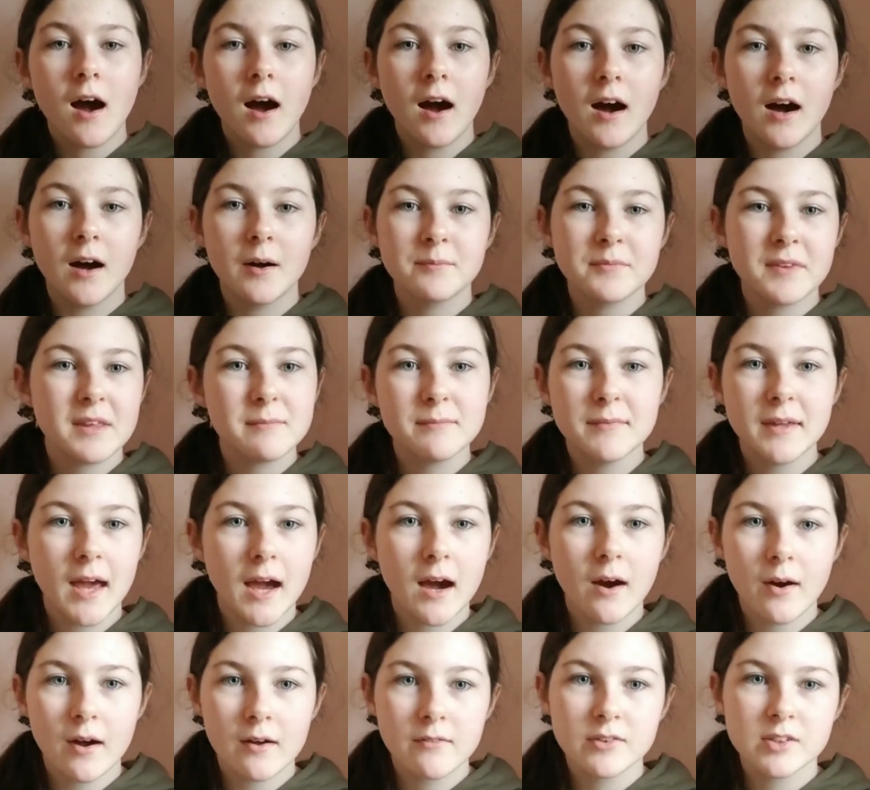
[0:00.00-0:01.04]
They
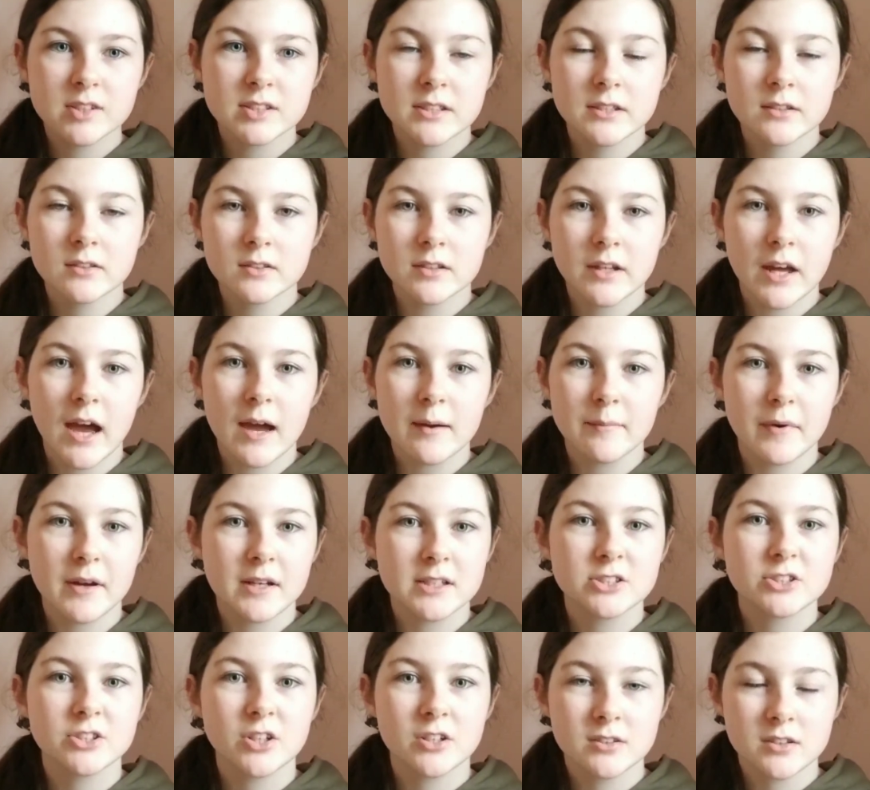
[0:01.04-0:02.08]
meow every single time I
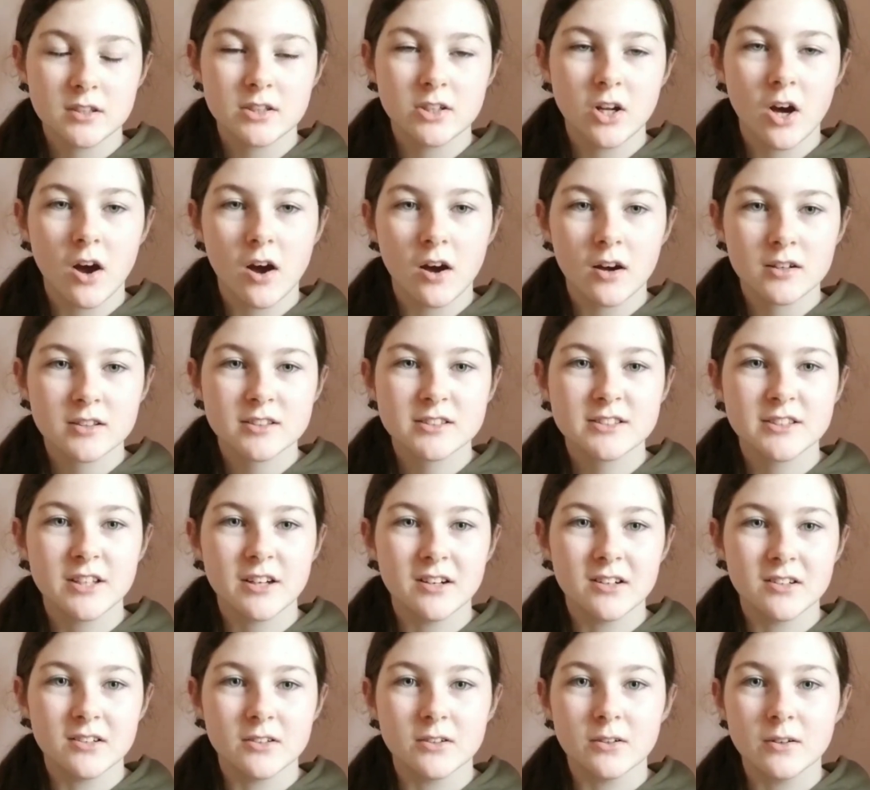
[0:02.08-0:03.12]
start to talk,
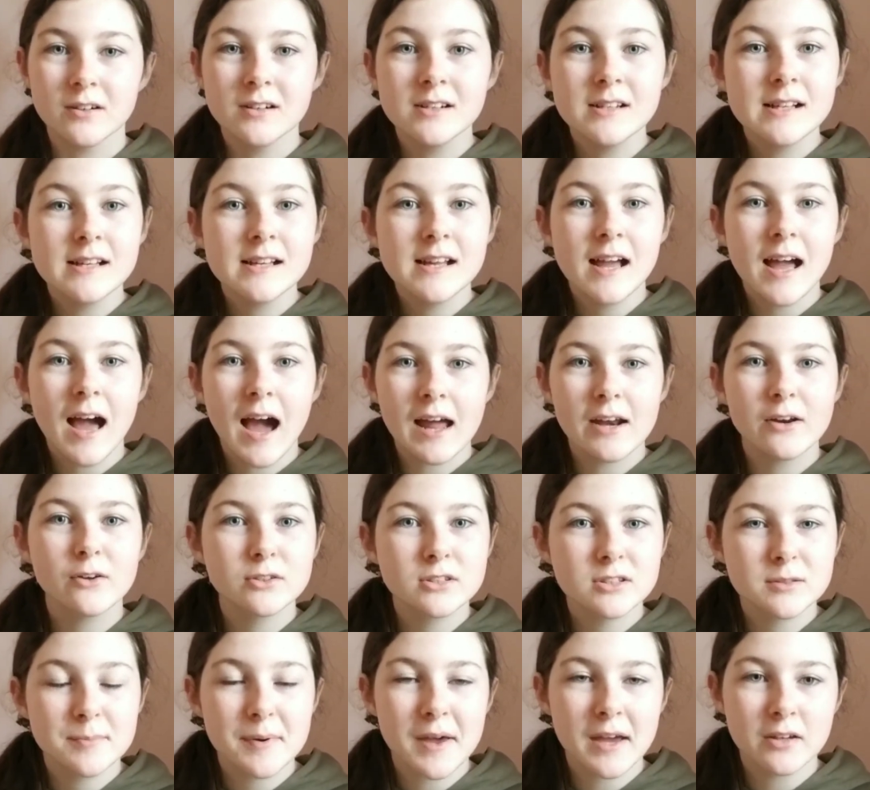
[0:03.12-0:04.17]
so I know
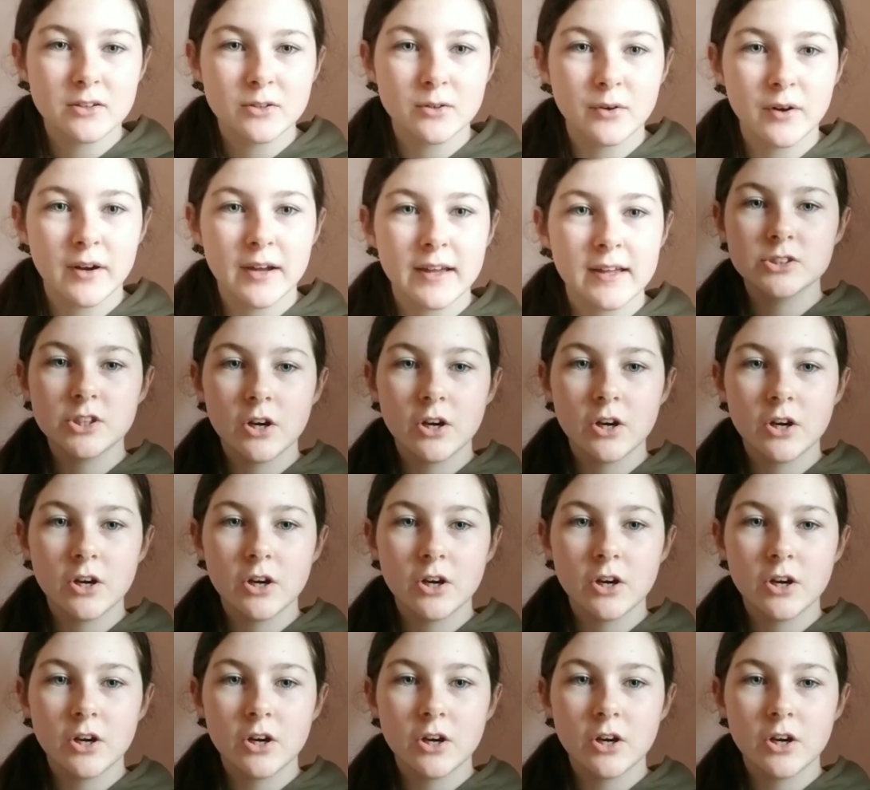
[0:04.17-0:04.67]
it's a bit annoying.